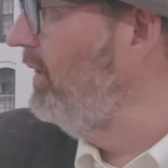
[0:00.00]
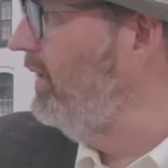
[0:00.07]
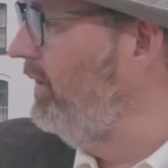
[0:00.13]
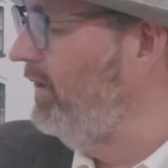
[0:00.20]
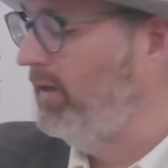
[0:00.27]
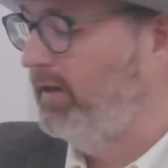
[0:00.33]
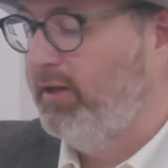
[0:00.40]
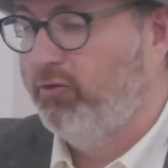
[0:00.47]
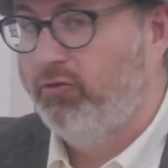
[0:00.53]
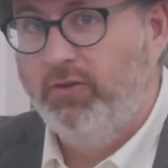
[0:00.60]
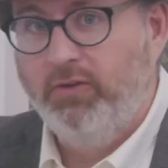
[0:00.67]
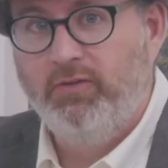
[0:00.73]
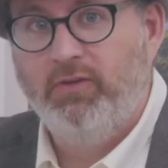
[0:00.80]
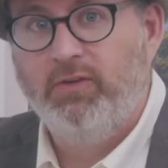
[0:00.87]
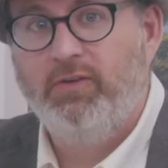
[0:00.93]
And I think an
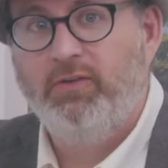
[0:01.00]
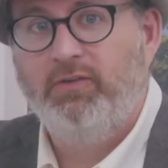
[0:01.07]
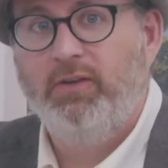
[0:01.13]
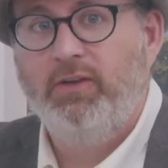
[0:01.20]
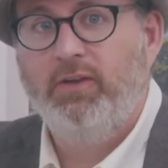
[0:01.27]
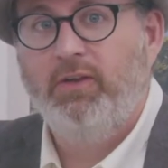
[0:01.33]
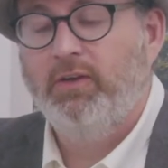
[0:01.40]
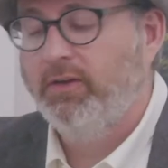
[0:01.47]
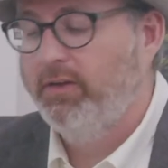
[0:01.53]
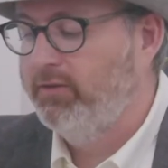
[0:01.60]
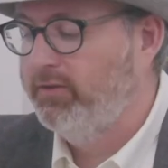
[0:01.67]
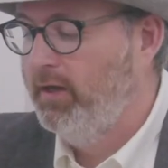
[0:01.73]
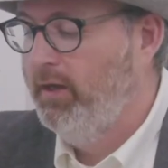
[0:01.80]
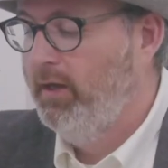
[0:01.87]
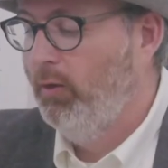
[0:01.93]
interesting statistic here
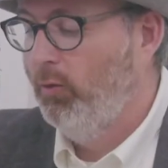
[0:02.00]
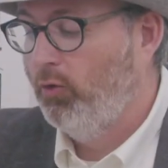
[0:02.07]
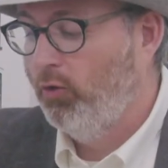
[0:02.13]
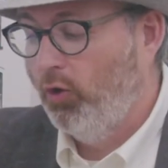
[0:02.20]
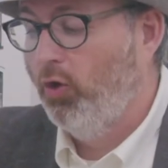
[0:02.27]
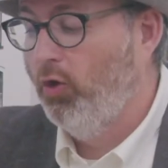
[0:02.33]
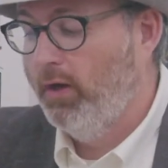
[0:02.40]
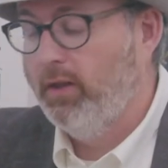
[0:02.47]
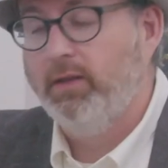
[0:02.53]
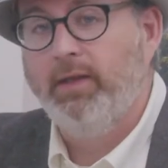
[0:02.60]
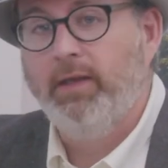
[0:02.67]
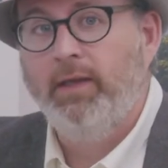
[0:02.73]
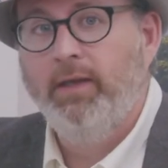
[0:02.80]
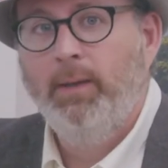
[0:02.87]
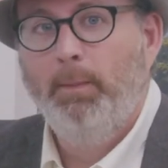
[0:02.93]
is
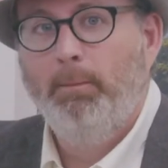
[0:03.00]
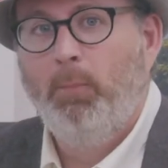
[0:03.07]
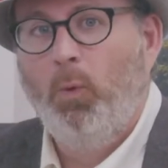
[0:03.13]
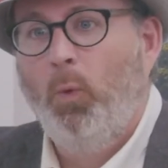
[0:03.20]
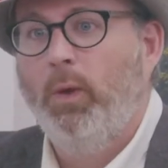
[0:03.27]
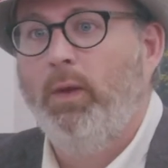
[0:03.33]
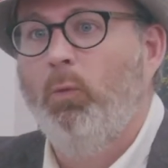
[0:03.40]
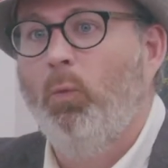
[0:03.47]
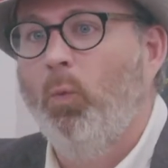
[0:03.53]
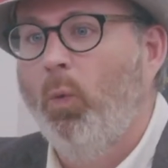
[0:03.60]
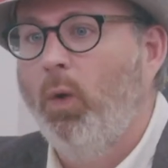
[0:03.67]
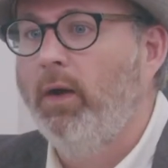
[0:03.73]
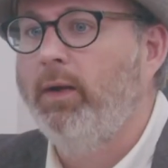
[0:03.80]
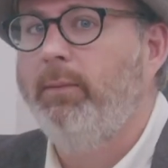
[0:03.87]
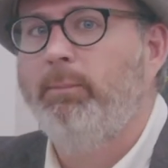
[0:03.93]
currently
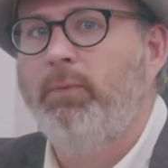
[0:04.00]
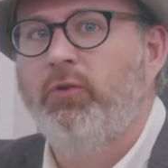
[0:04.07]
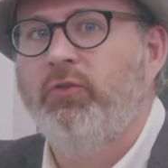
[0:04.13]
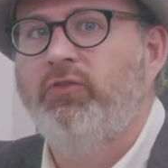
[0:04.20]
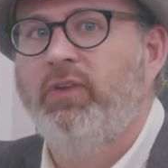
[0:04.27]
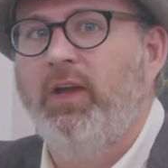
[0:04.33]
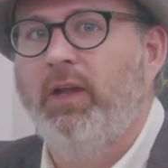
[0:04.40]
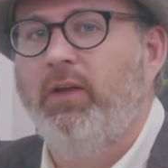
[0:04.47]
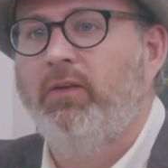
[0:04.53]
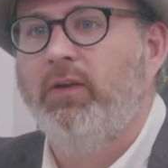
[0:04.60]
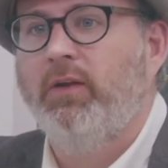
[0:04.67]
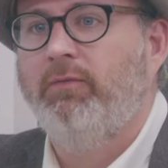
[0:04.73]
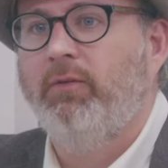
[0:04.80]
0.1% of